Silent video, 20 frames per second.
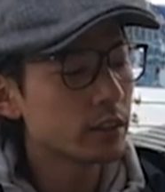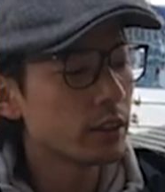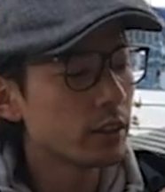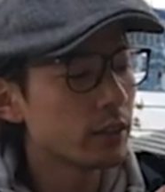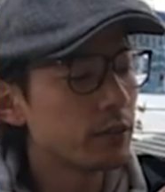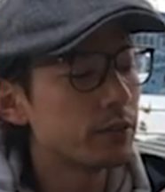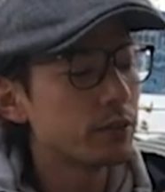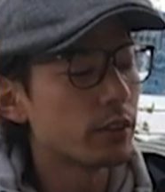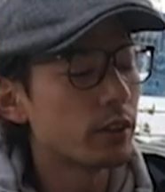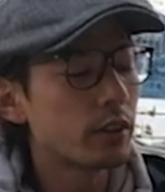
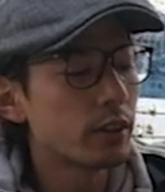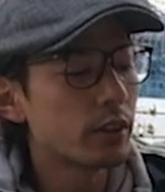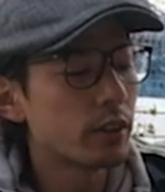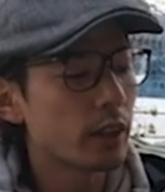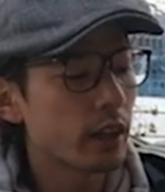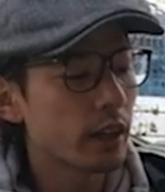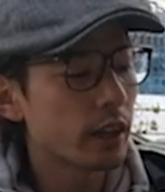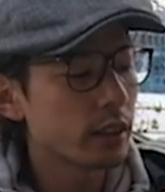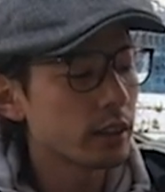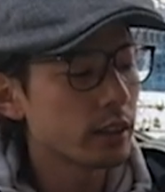good for
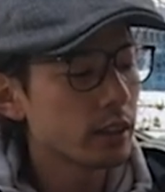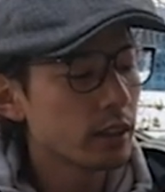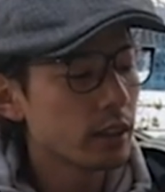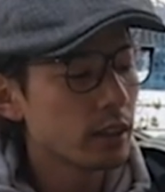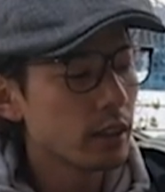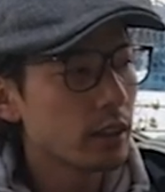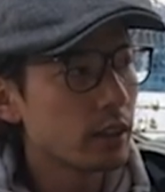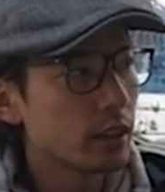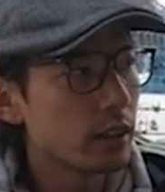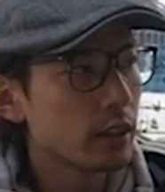like
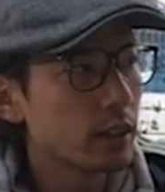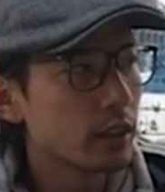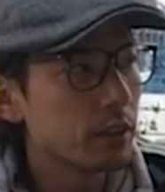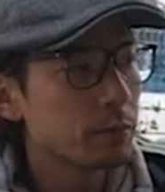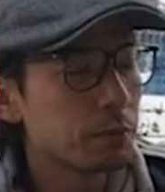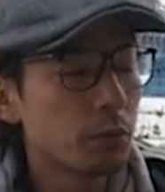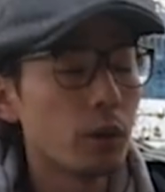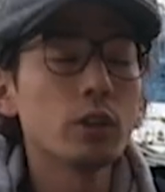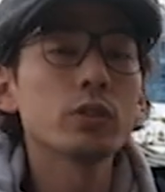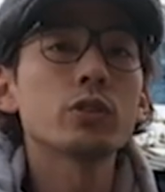
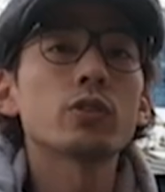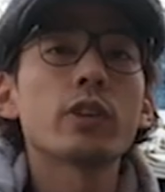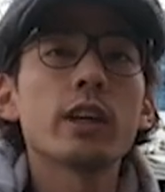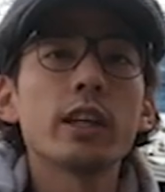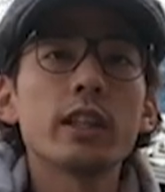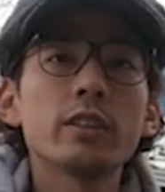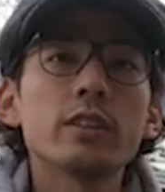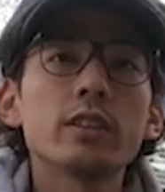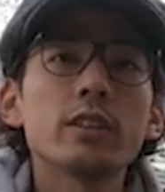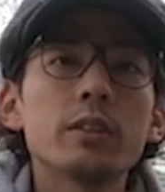
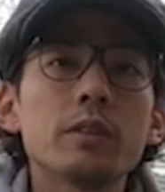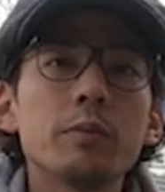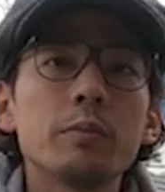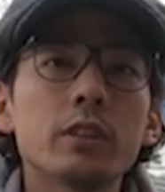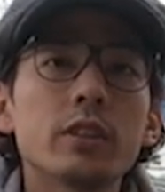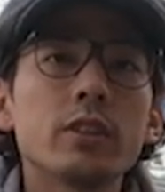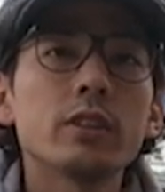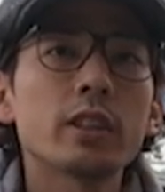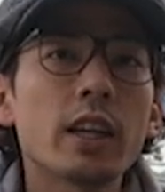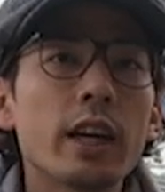portraits,
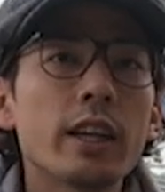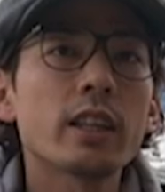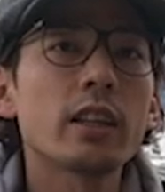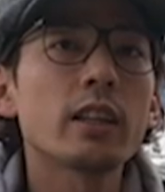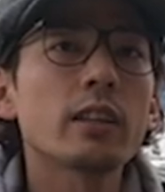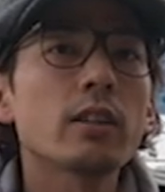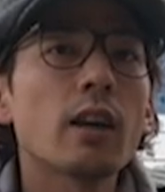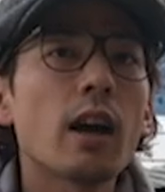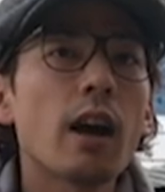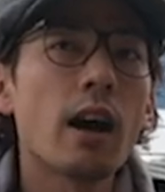because I
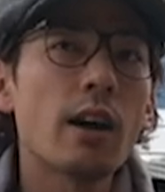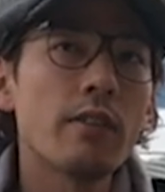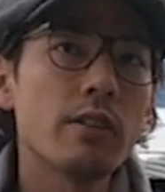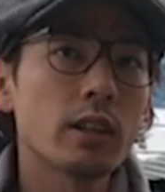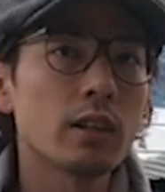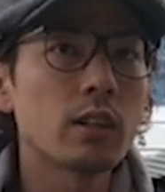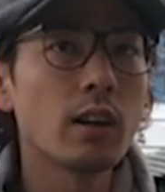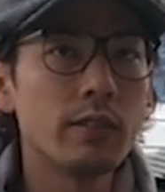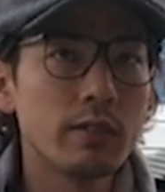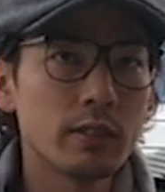can have a
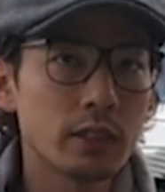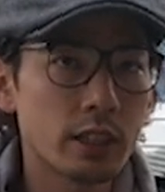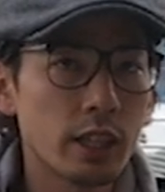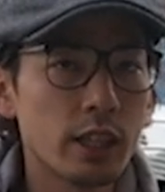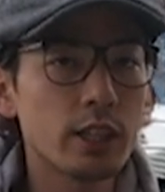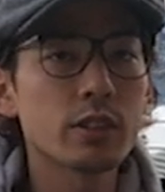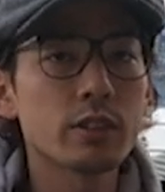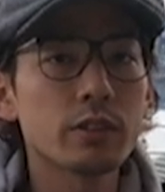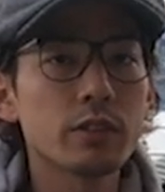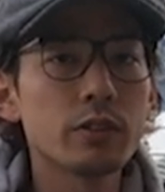
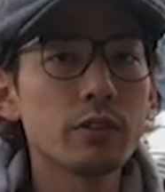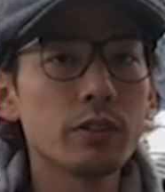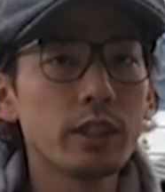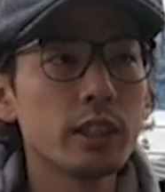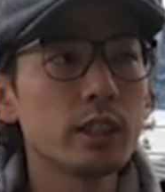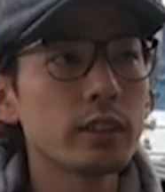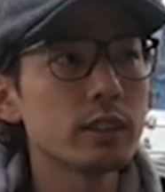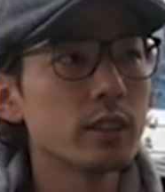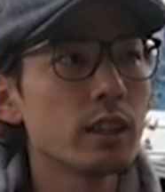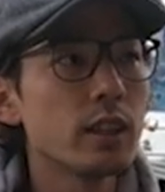conversation
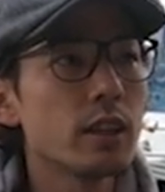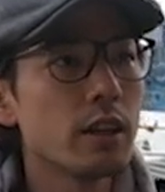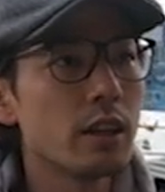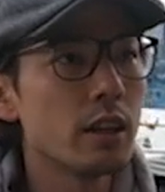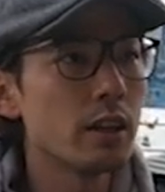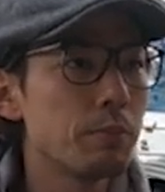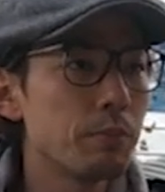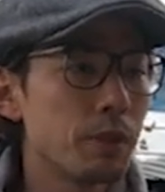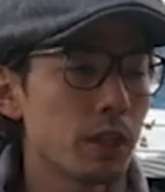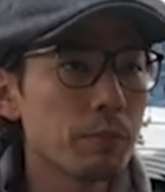with
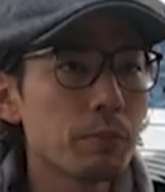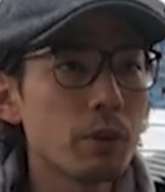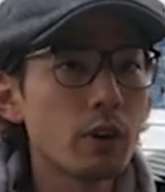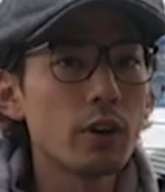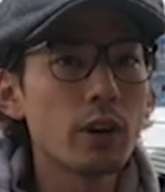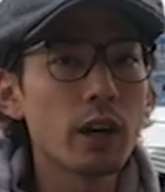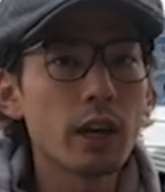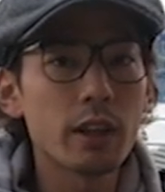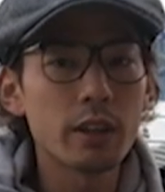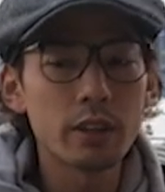
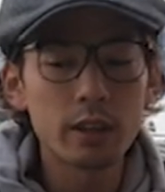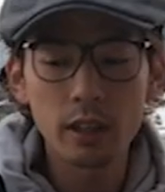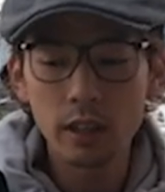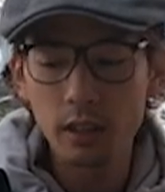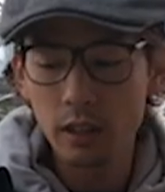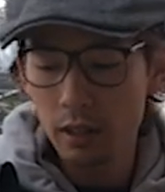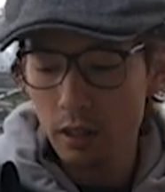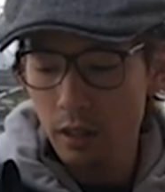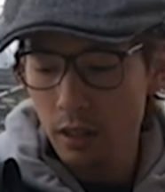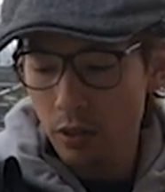people, and
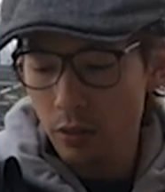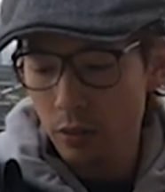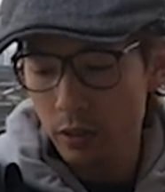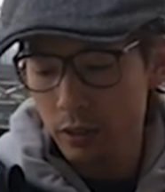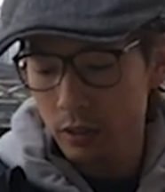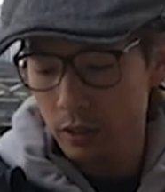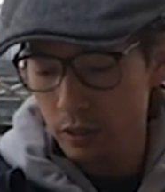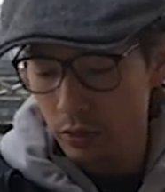with